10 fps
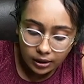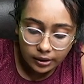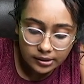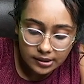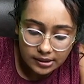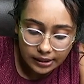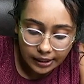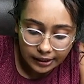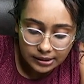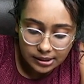This is
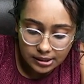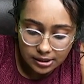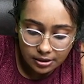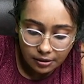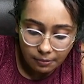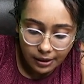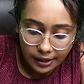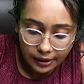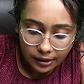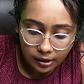connected
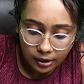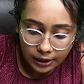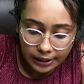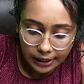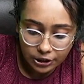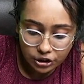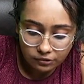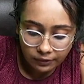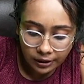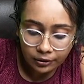by a
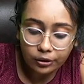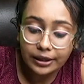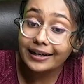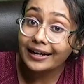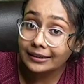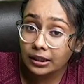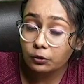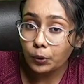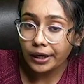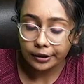connection wire or a conducting
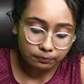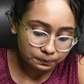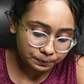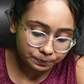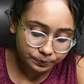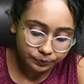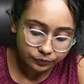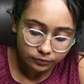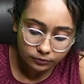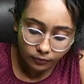wire.
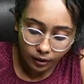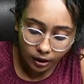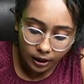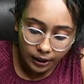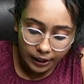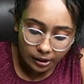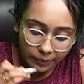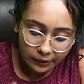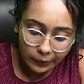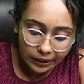In
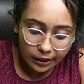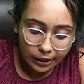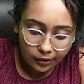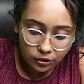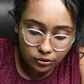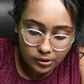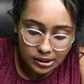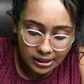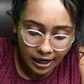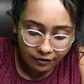between the
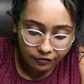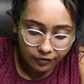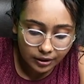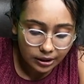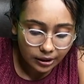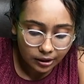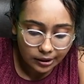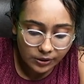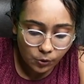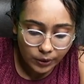electrodes, I've filled a
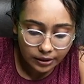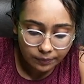liquid